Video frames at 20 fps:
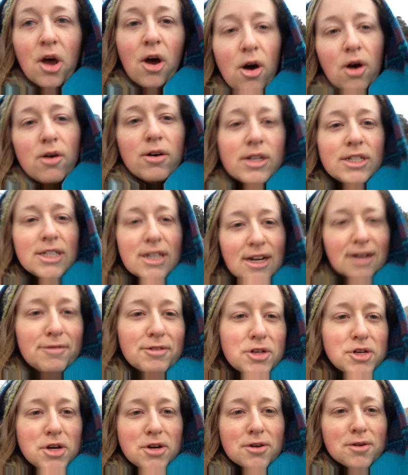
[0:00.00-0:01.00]
Oh, I did have a
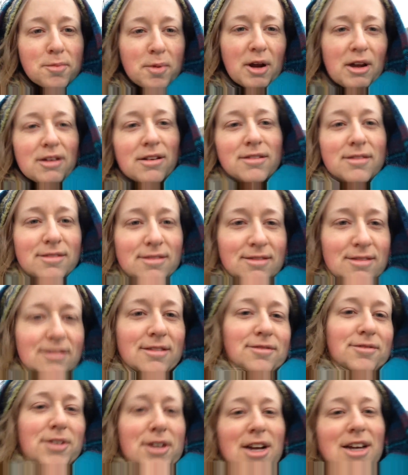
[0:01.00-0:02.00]
joke, but I
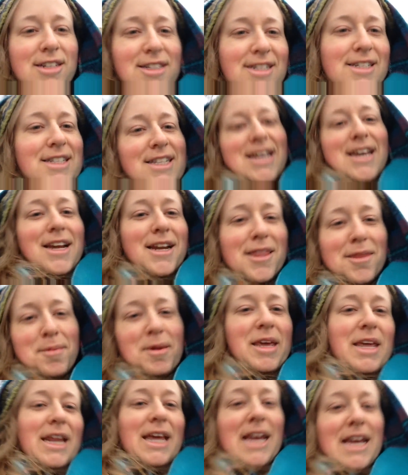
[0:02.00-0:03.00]
forgot to say it at the
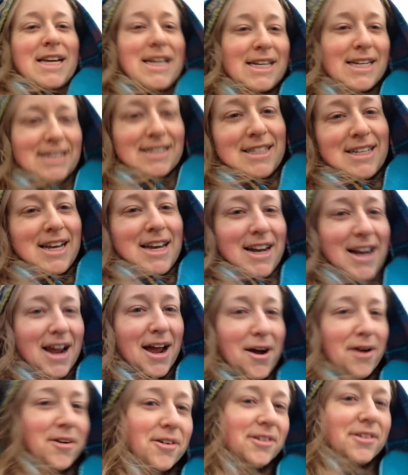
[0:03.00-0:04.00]
beginning. I'll say it now.